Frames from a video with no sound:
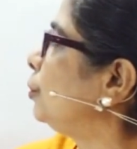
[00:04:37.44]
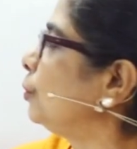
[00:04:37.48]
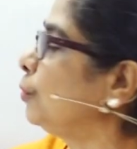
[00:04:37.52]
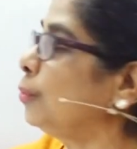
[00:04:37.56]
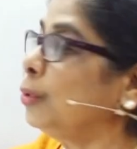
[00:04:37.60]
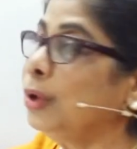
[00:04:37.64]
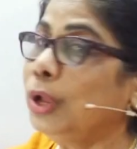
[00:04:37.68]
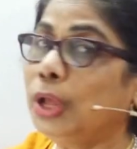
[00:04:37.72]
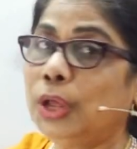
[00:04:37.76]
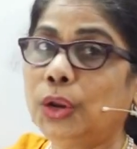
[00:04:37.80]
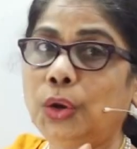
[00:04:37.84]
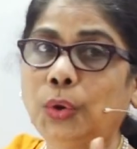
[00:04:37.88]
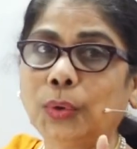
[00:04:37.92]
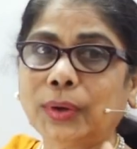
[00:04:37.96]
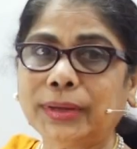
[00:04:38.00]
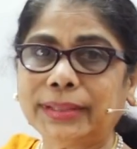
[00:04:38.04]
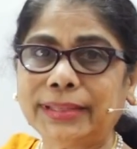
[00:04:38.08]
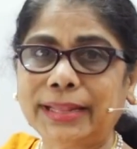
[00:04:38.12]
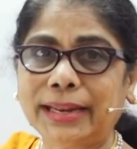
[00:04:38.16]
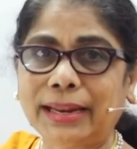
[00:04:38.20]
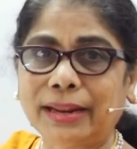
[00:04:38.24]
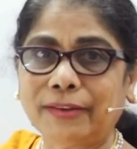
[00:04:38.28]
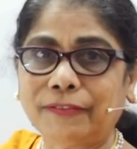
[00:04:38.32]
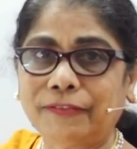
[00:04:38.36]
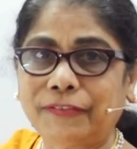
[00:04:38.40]
2. Look at
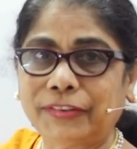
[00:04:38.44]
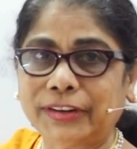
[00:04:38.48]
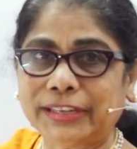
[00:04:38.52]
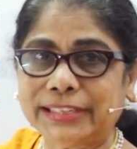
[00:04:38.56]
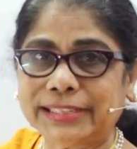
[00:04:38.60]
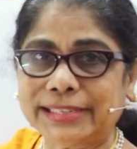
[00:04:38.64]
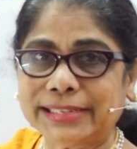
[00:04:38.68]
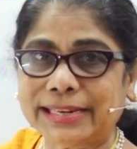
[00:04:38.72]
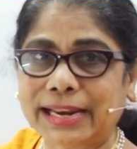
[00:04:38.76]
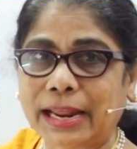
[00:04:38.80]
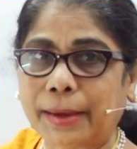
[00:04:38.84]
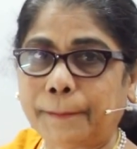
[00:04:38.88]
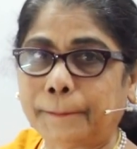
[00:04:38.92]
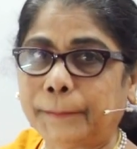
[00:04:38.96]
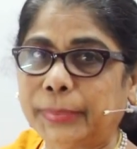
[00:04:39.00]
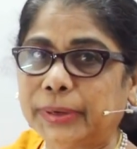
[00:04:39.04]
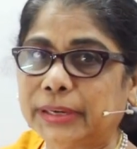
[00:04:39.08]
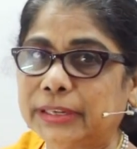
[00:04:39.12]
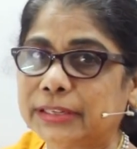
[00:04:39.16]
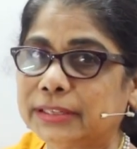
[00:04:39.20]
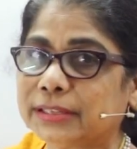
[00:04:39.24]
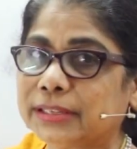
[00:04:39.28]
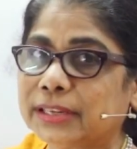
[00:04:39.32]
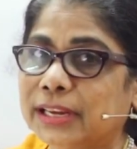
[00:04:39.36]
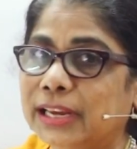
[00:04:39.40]
the first
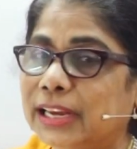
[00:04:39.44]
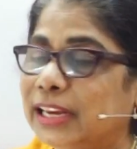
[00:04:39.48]
numbers.